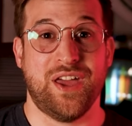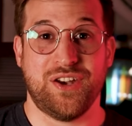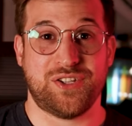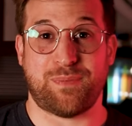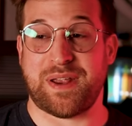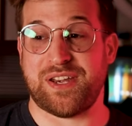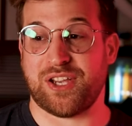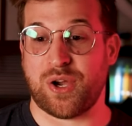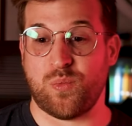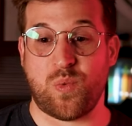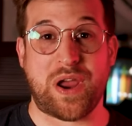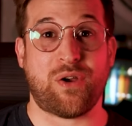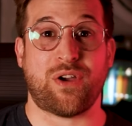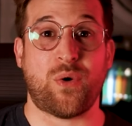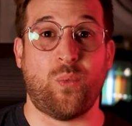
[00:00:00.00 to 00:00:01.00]
depending on
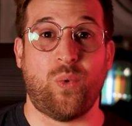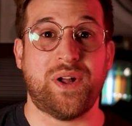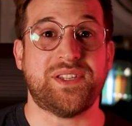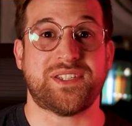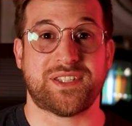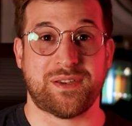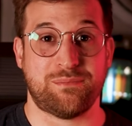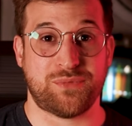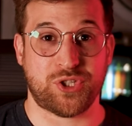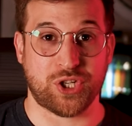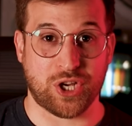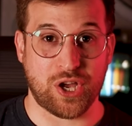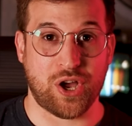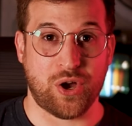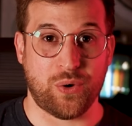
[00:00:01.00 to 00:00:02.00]
where it wants them to
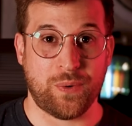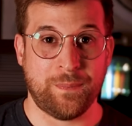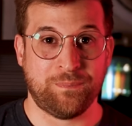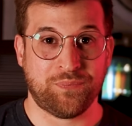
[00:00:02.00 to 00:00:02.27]
go.